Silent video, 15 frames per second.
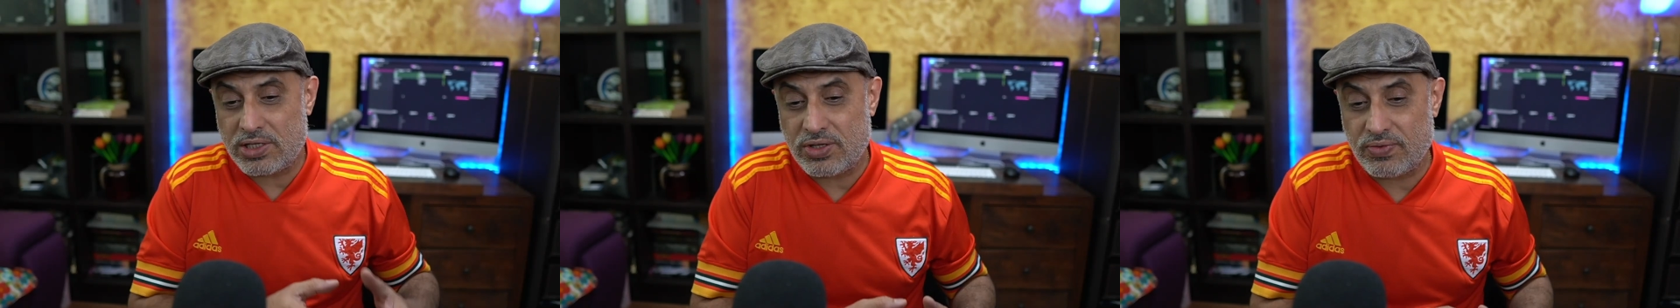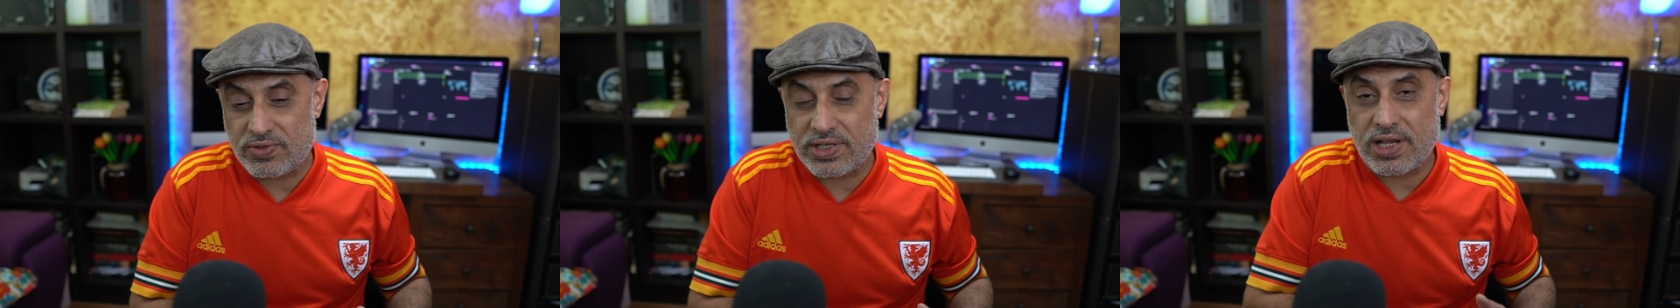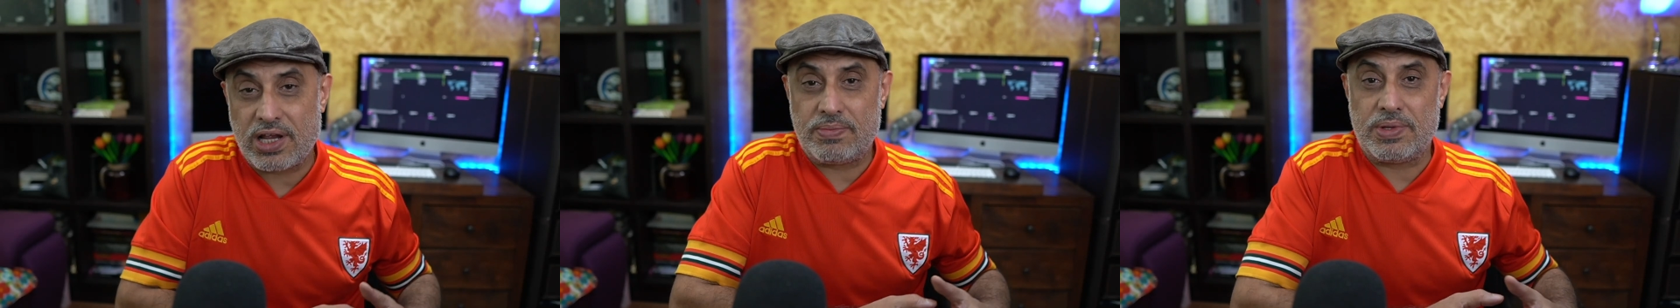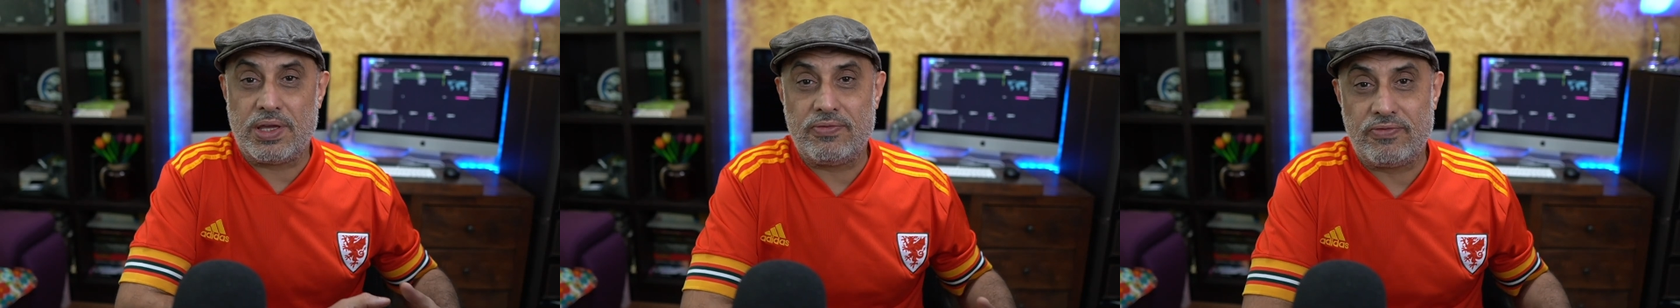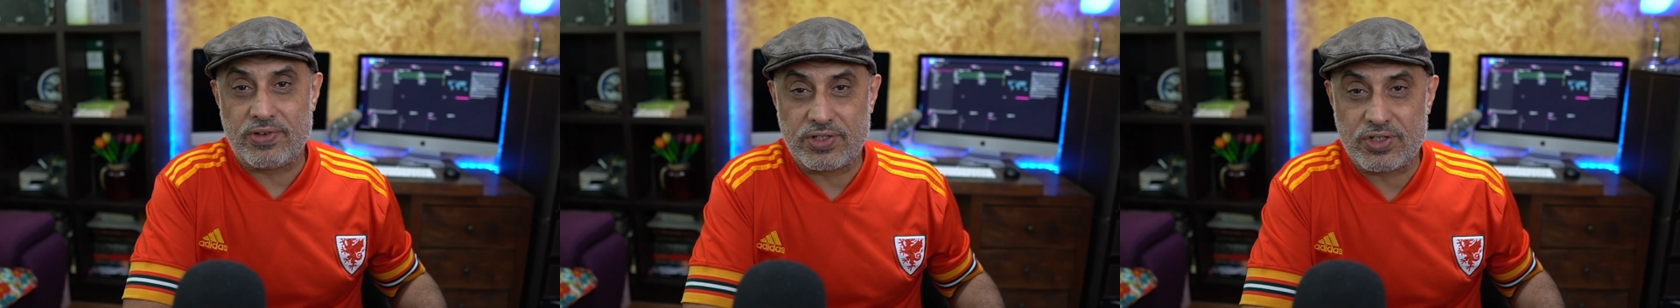you've set up the
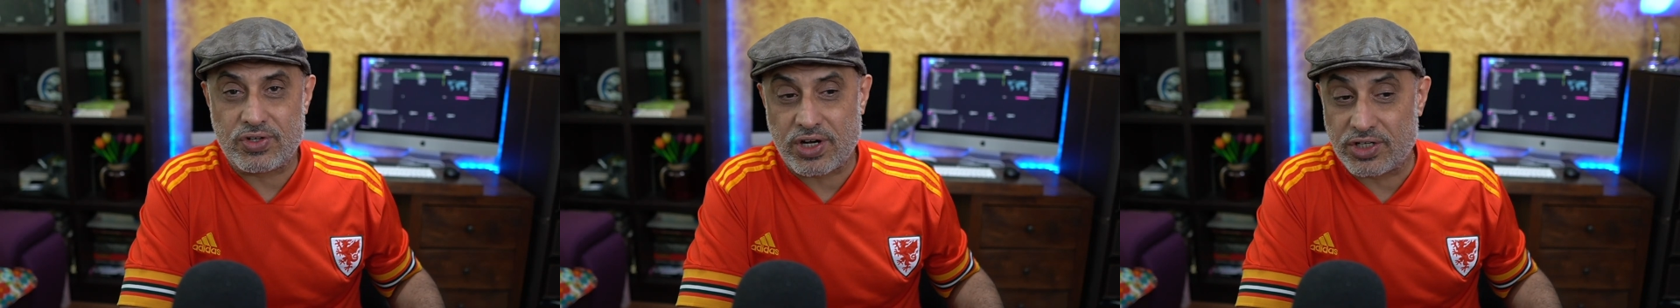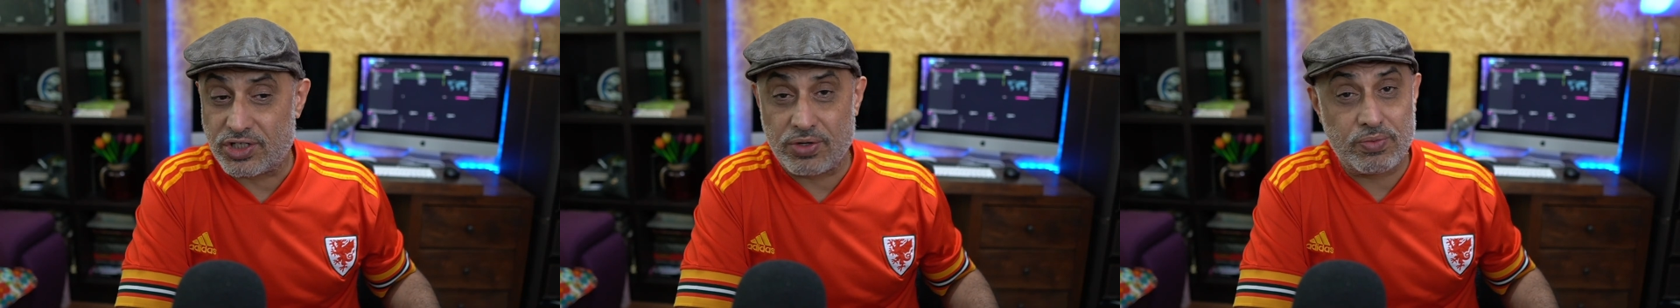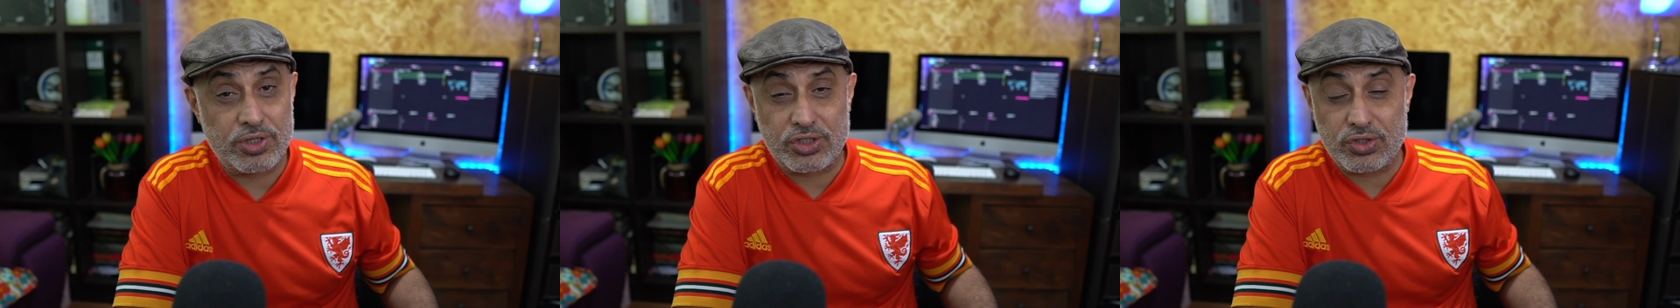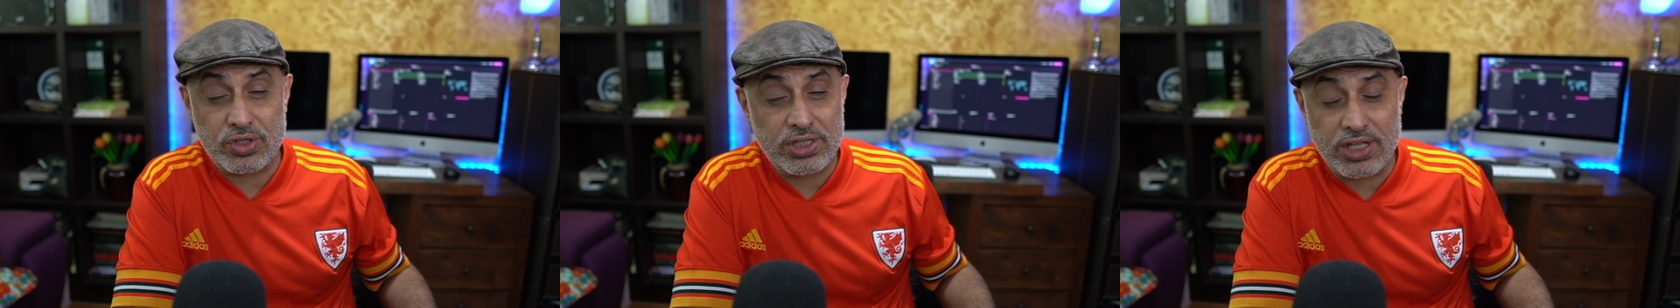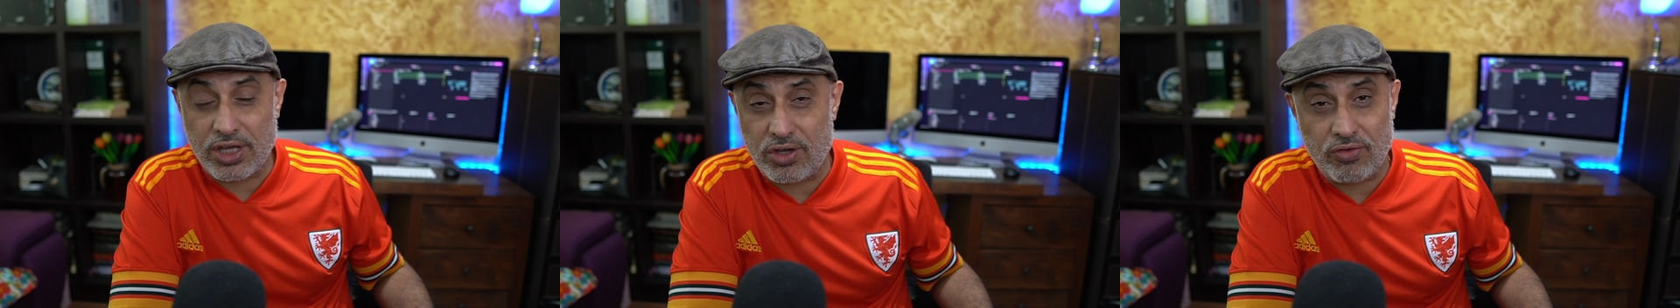infrastructure, which shouldn't
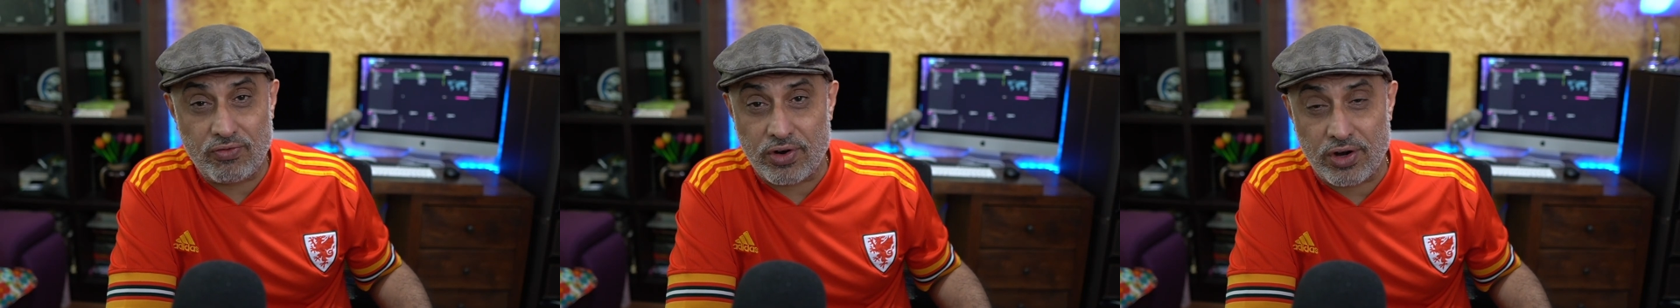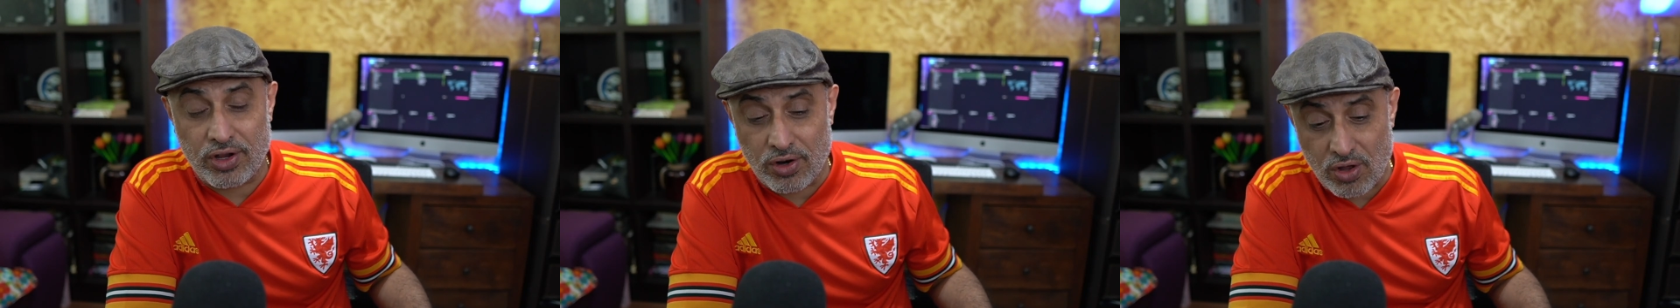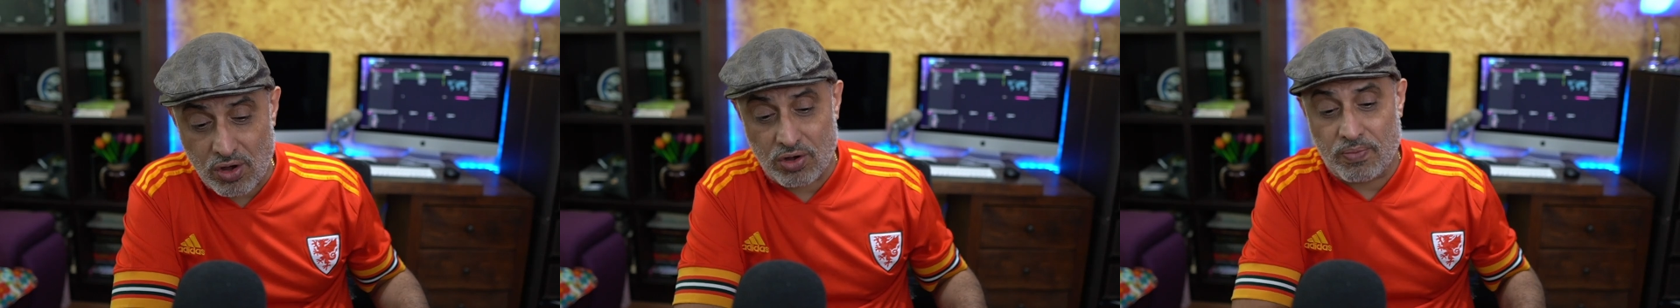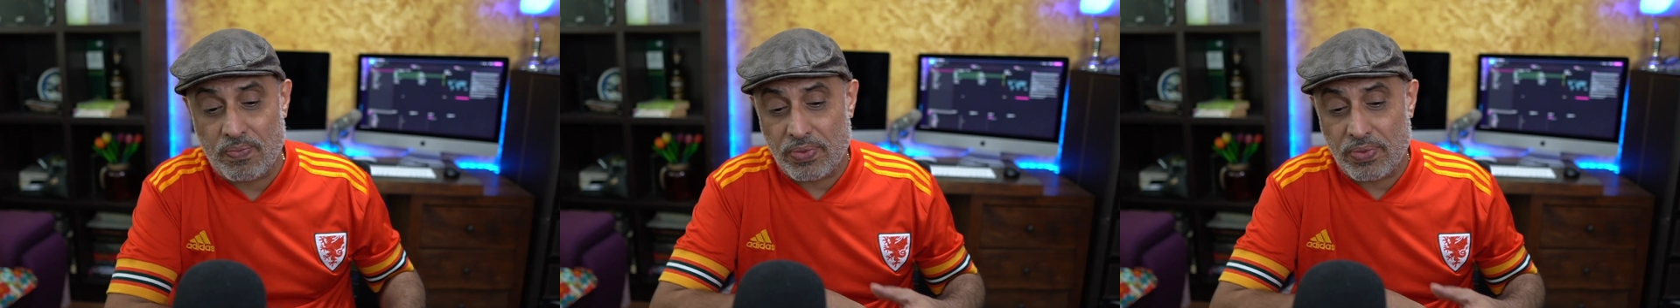take you very long,